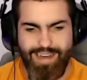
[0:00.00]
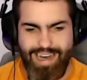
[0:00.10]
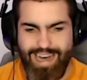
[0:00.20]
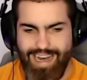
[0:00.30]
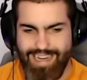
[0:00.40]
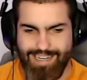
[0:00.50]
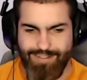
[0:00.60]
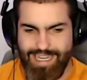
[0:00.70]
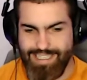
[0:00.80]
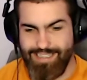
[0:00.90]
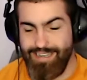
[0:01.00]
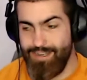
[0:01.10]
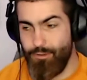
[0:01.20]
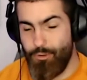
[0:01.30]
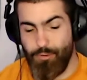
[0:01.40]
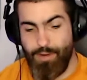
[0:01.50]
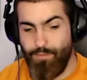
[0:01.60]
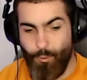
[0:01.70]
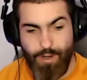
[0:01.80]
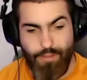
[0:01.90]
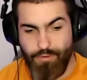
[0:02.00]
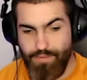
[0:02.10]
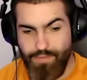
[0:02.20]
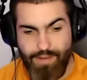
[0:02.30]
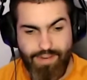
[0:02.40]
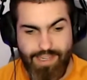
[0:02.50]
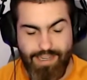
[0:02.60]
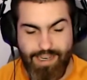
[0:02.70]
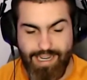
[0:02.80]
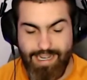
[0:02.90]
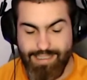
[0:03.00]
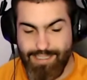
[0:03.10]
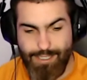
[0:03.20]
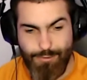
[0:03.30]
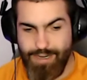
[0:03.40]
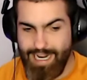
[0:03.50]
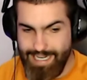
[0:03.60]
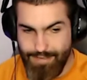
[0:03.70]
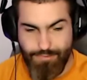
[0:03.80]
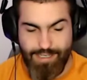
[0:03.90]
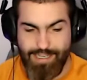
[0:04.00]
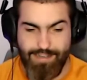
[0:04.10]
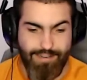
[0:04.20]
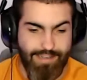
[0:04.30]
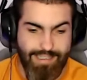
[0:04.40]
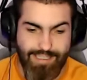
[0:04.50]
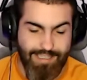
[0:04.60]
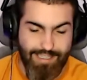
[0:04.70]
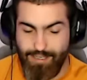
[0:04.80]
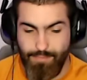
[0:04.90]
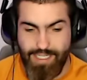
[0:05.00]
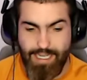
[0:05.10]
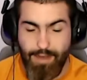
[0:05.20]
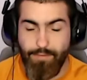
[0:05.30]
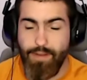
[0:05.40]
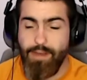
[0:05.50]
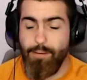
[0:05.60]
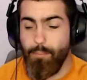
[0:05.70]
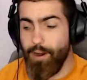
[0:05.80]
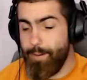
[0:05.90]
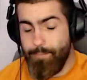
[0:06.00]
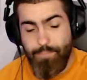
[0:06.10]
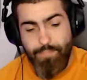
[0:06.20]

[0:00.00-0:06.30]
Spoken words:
That's 340, 350 against 290, 300. It's just going to be tough. But